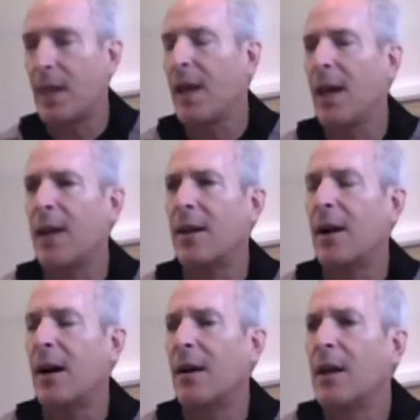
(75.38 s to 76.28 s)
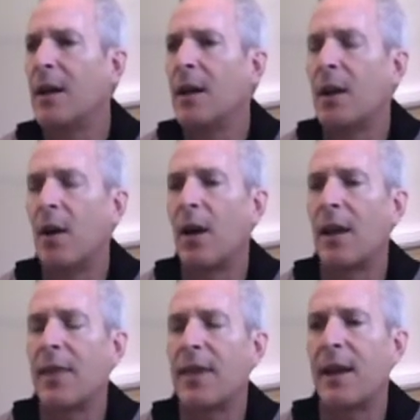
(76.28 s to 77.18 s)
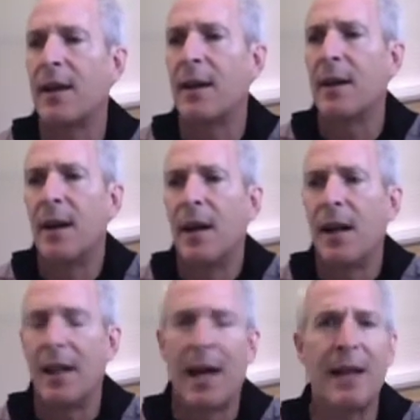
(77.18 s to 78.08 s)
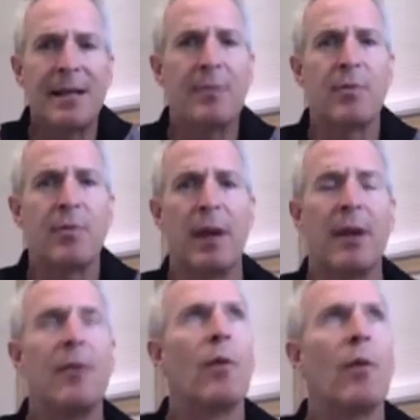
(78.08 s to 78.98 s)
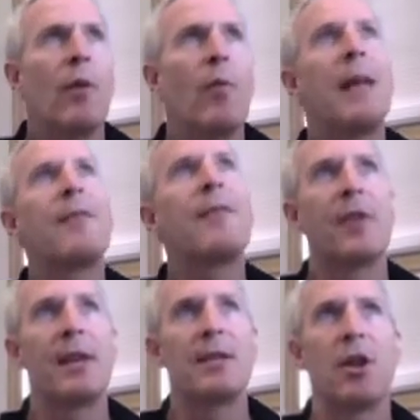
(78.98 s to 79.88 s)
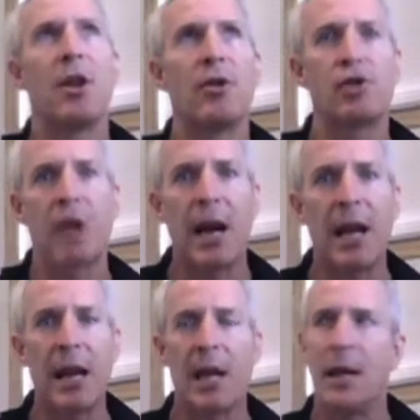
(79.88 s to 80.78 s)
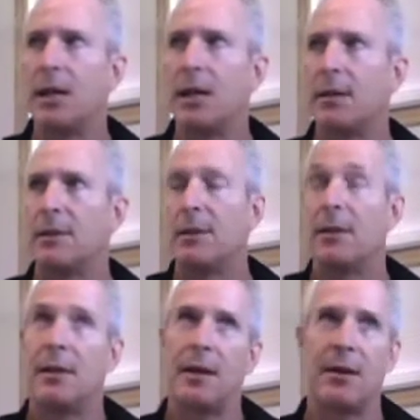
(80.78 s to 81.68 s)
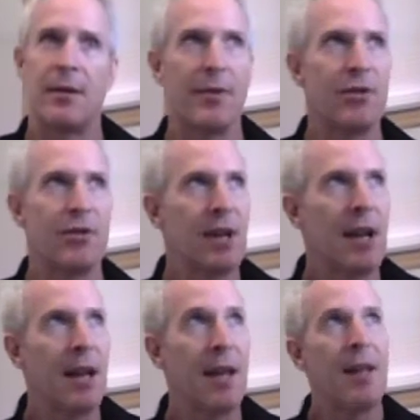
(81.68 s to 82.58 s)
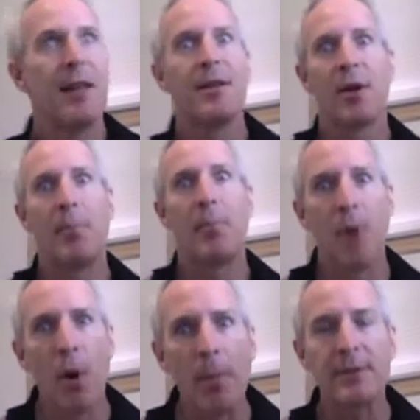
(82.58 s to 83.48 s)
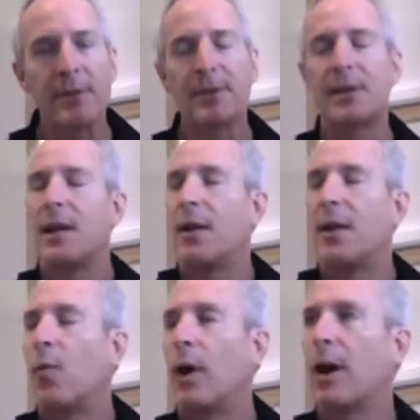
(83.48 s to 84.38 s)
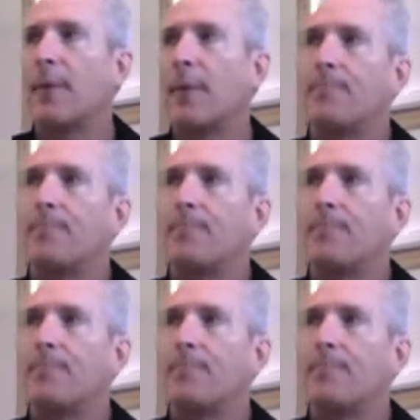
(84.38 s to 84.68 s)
And I think a lot of times we wait for these little shining, I don't know if they're shining, these little moments where